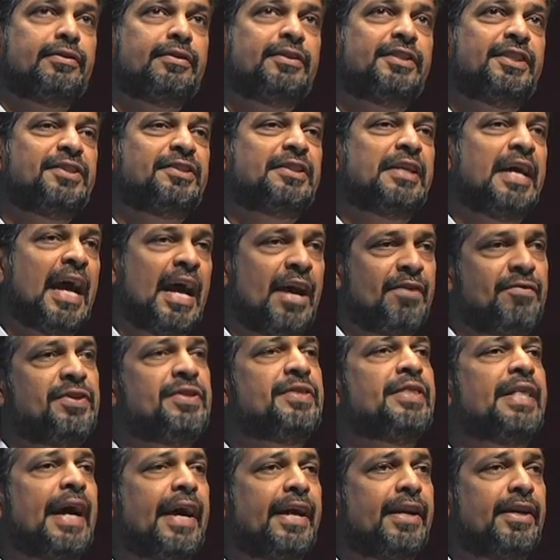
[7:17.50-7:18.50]
just
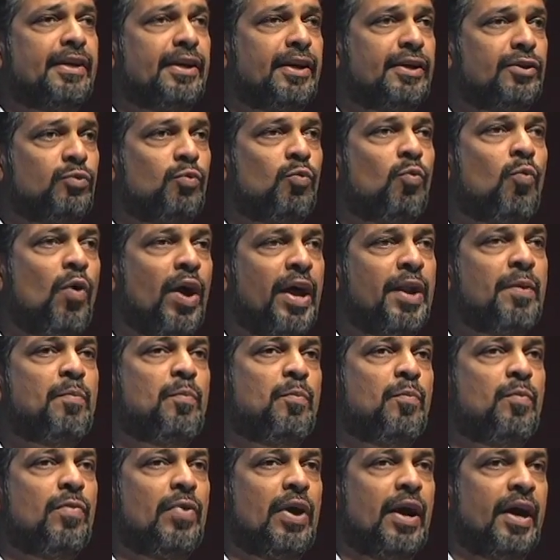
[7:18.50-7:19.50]
having that is
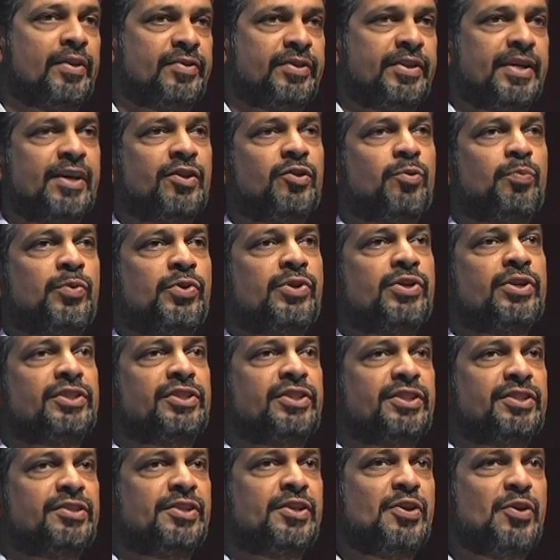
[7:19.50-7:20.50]
one, as an entrepreneur,
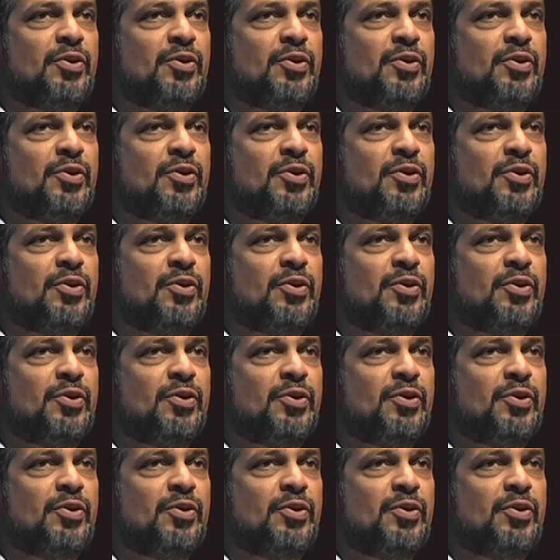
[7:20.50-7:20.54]
just